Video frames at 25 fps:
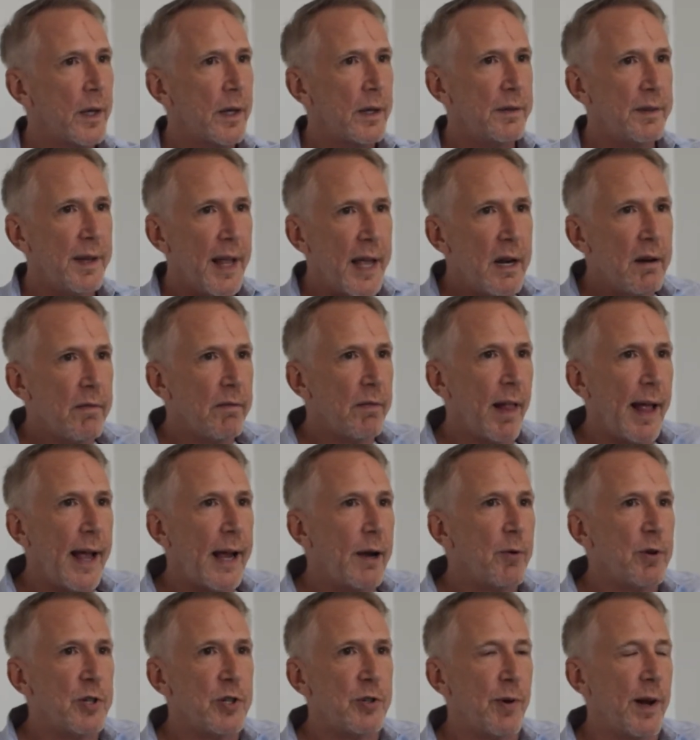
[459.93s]
native
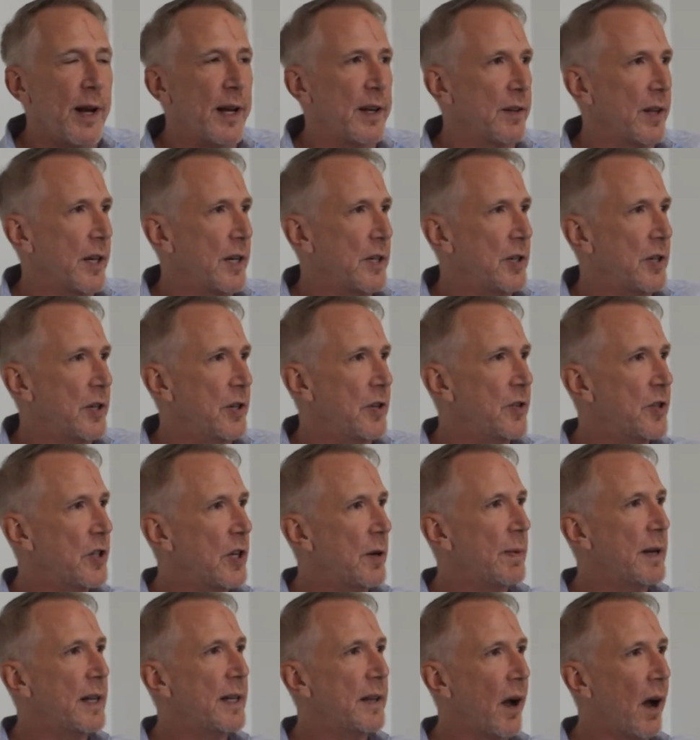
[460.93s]
language translation used to
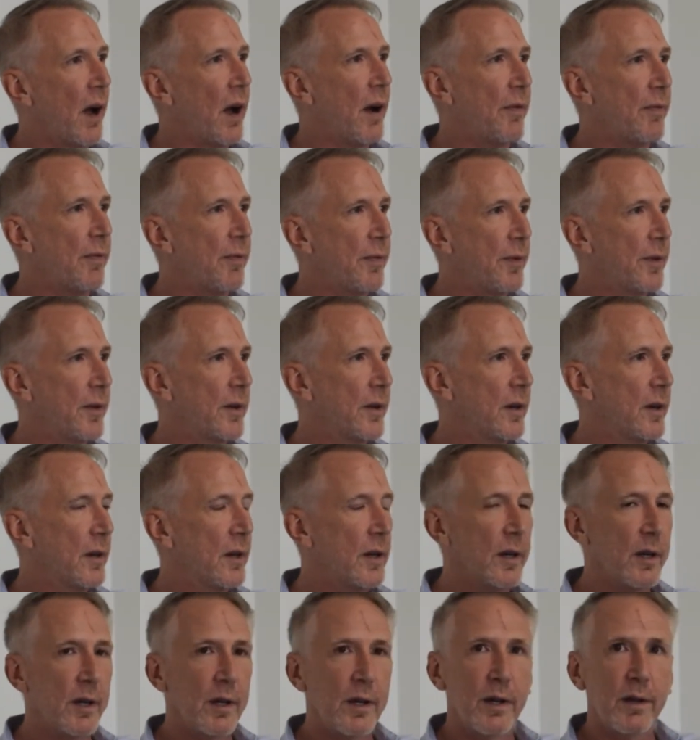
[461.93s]
be tough.
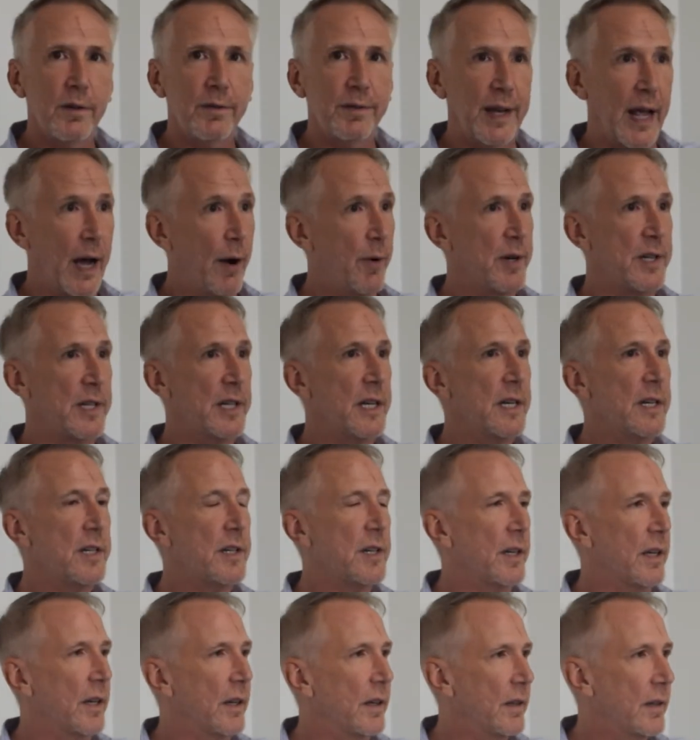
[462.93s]
Now it's
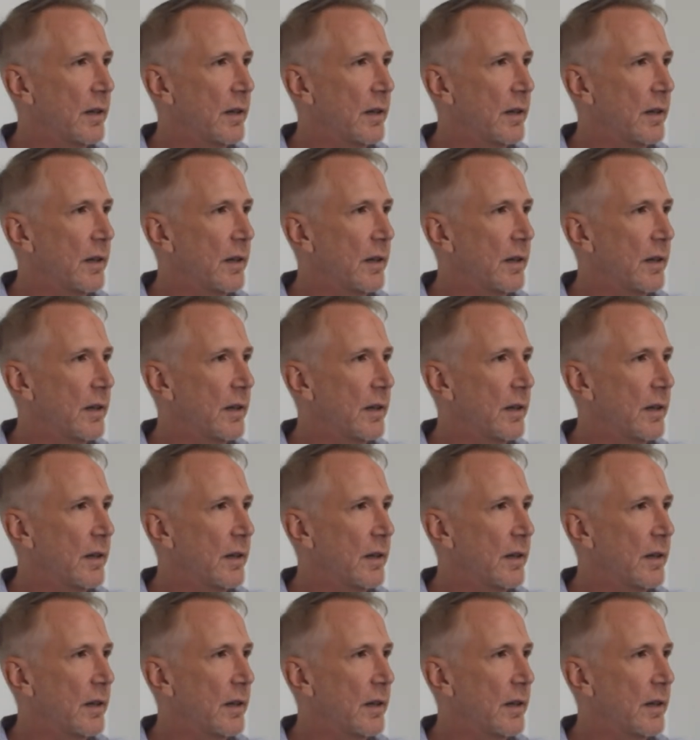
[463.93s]
instant.